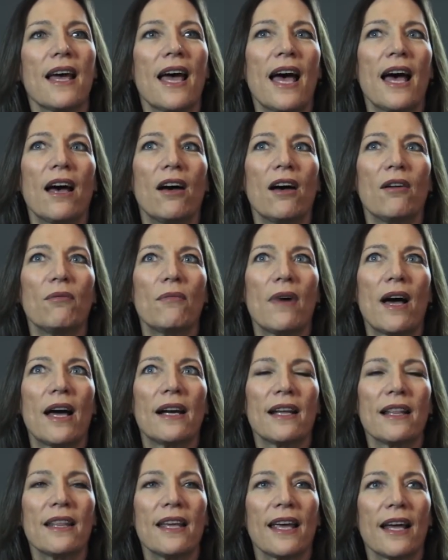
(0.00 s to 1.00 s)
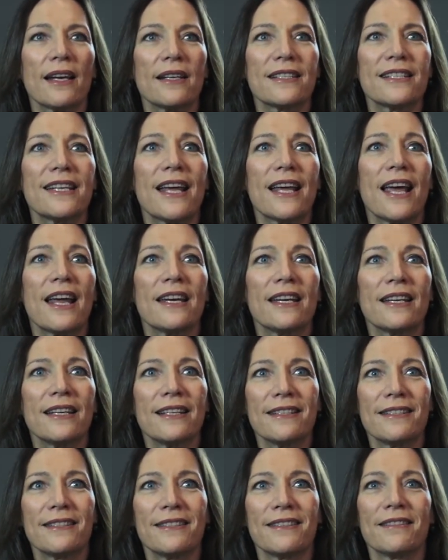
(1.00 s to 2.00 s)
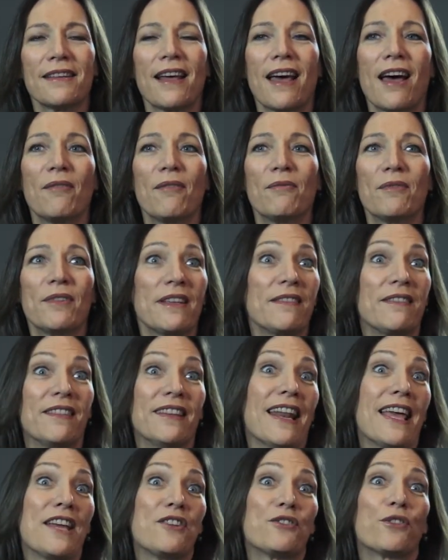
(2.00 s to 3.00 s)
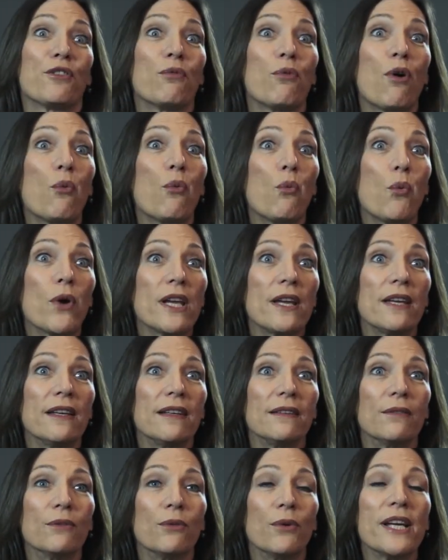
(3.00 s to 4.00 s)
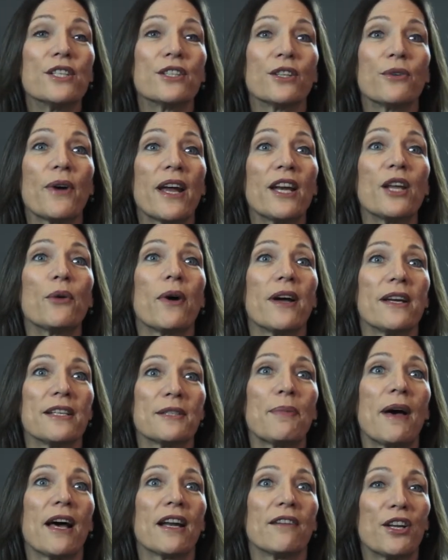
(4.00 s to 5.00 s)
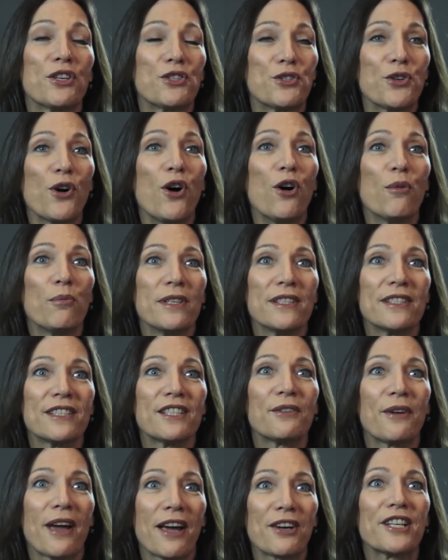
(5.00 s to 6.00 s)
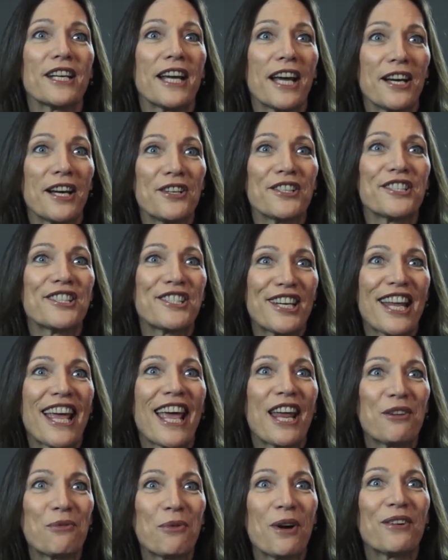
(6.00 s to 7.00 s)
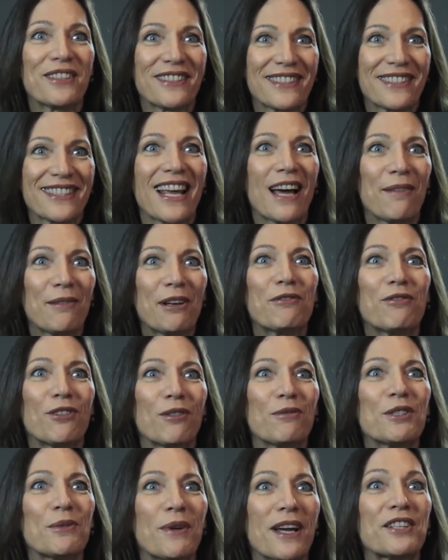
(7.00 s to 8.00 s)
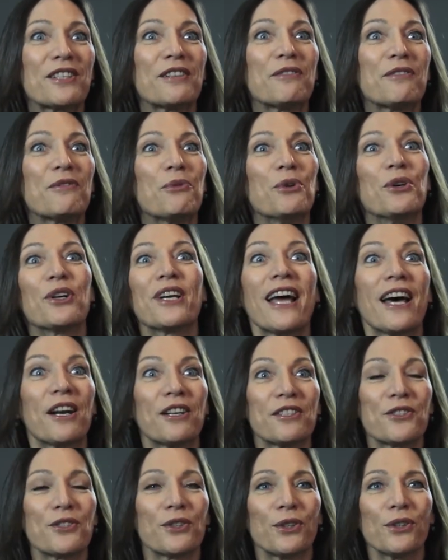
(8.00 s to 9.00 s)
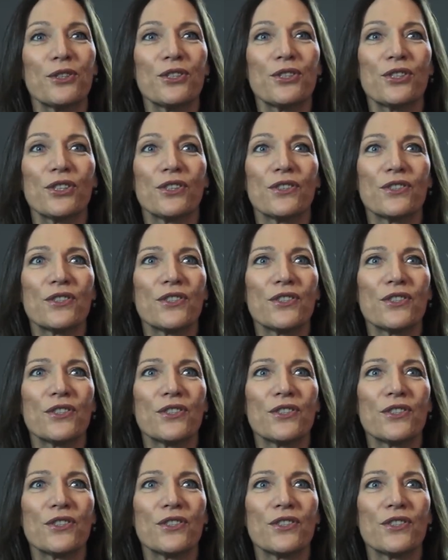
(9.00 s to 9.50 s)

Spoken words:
And I think understanding is in the nature of what we do anyway as part of our job, is to actually understand where it's coming from, to actually work out a solution.